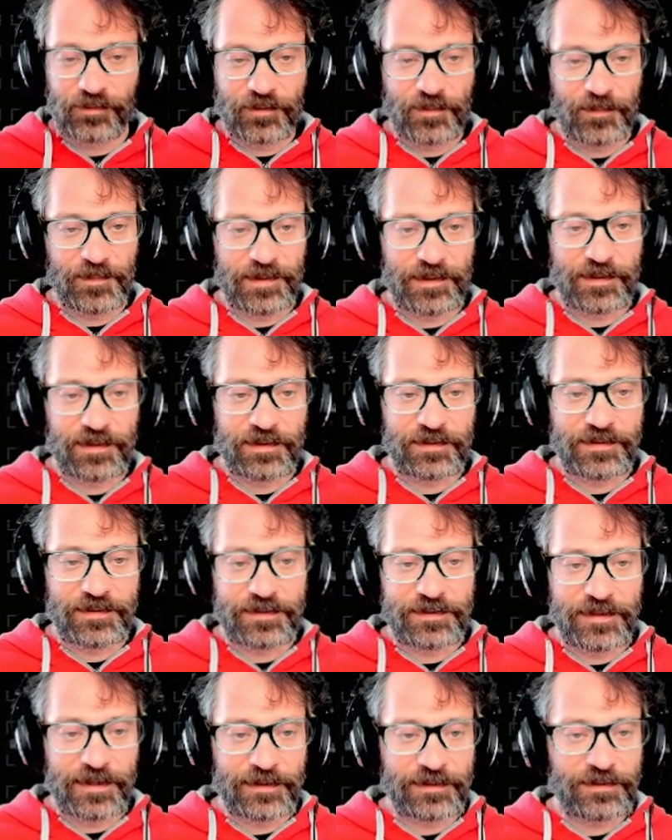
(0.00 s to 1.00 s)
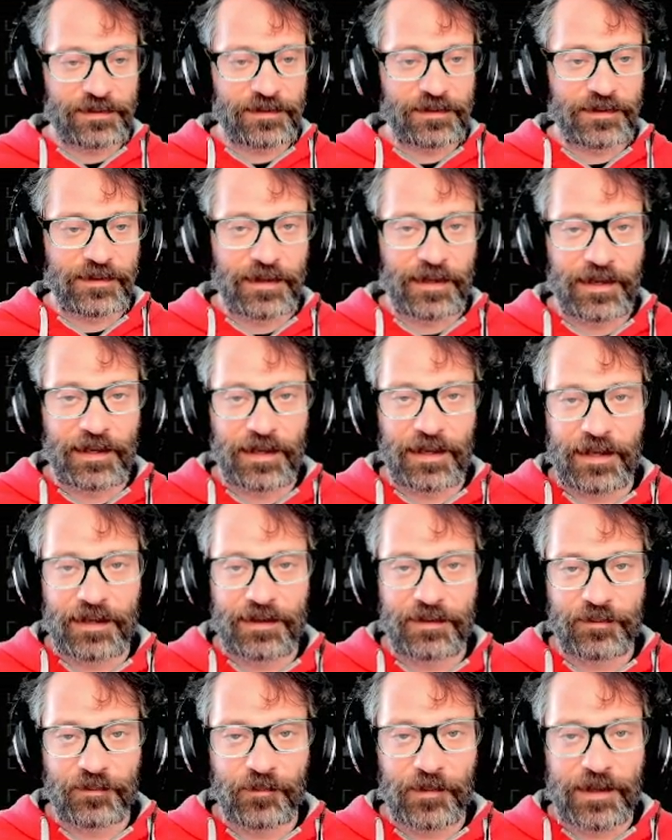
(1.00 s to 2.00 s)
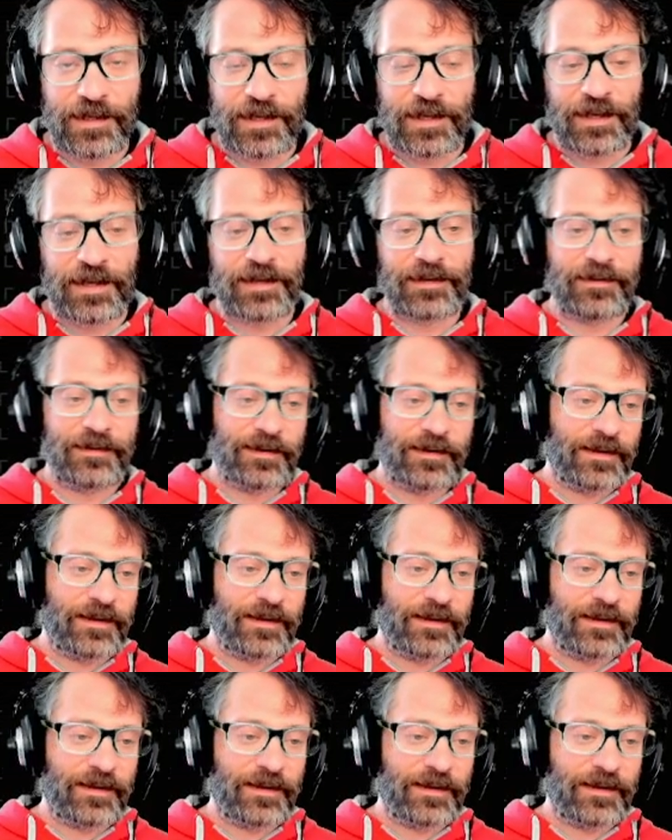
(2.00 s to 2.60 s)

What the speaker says: It's been detected, and we are